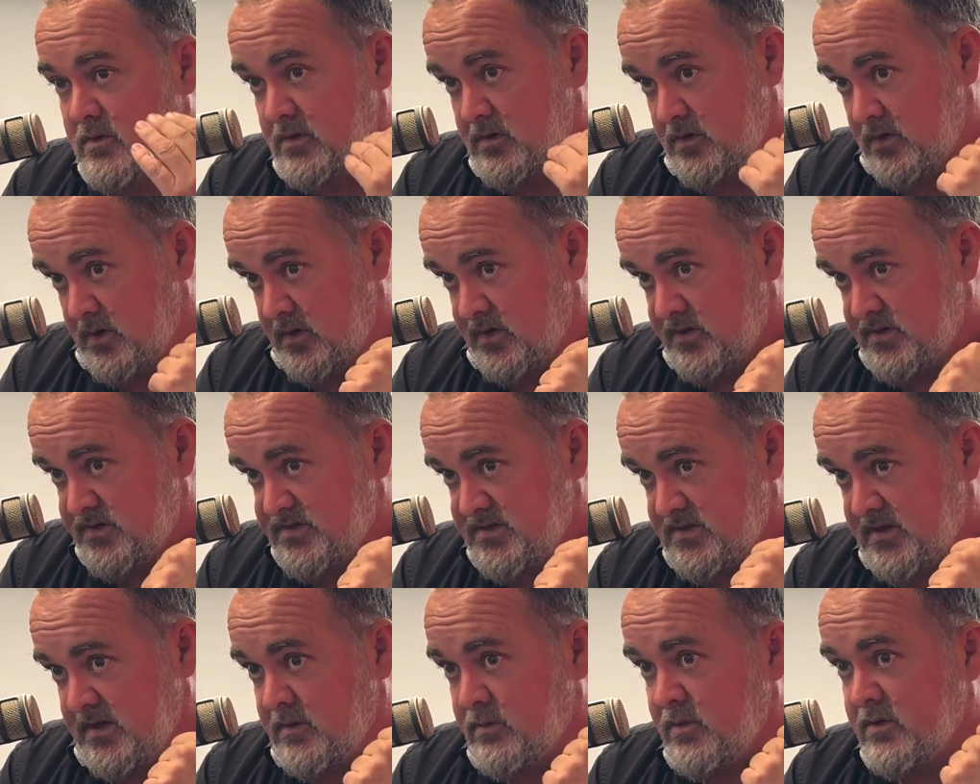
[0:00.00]
you
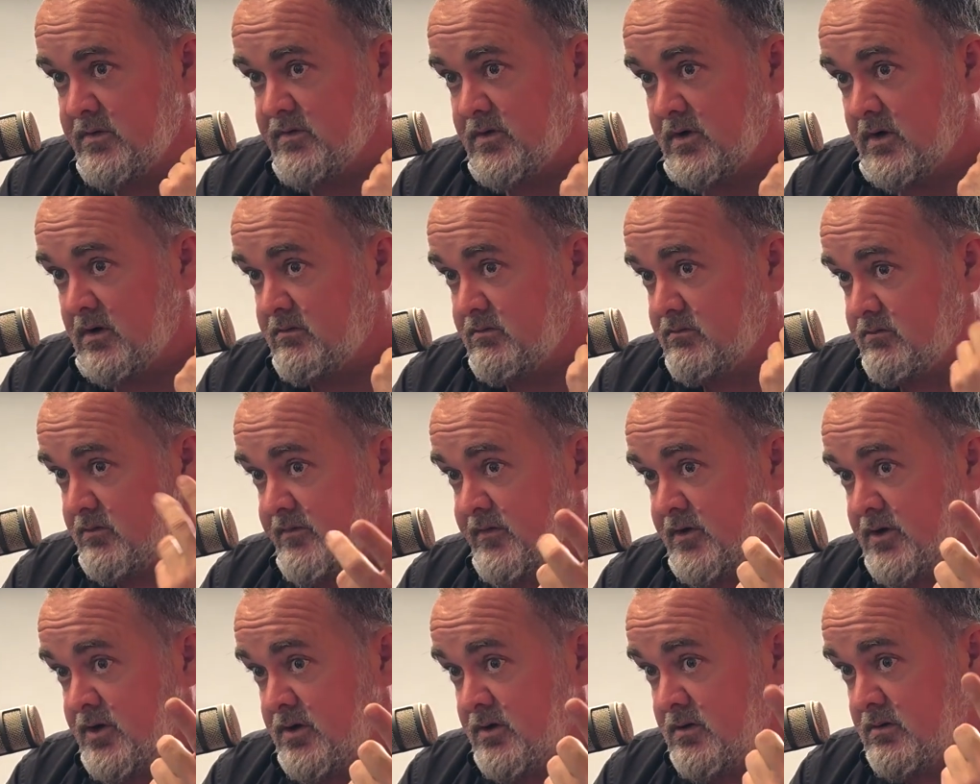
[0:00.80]
understand we've got
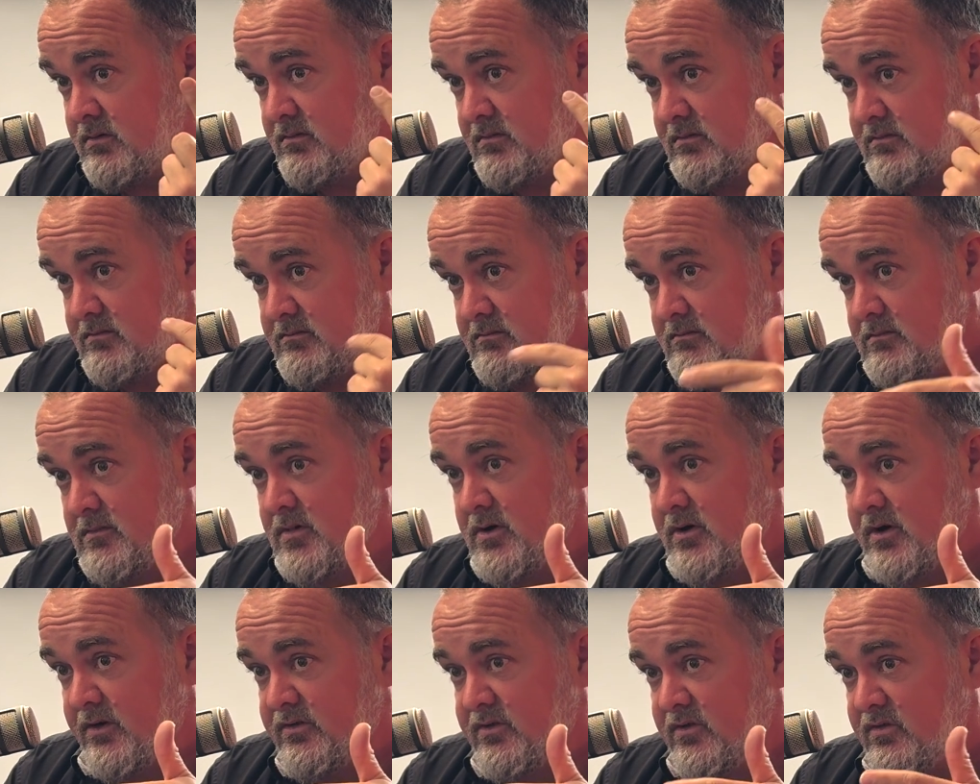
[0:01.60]
revenue,
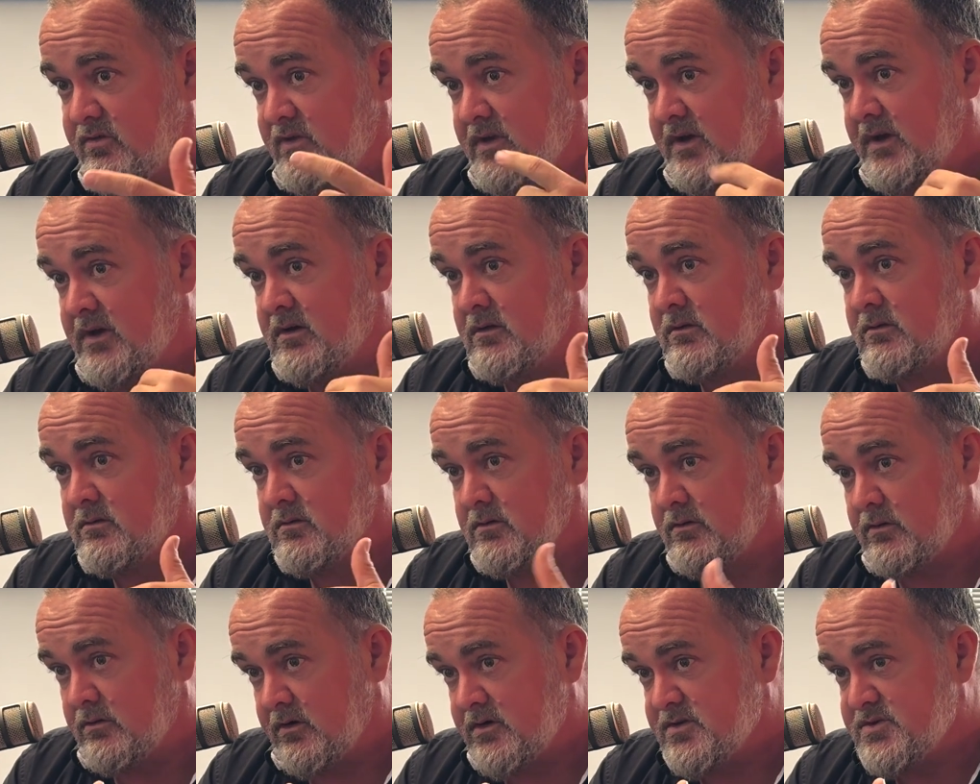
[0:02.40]
cost of sale,
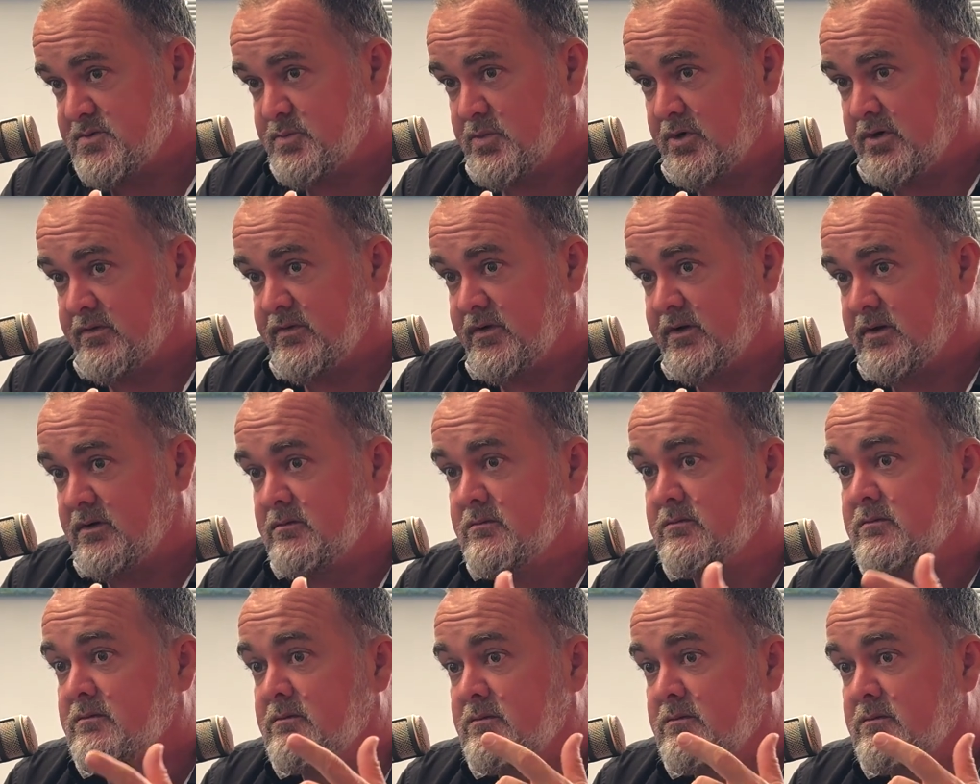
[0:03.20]
gross profit,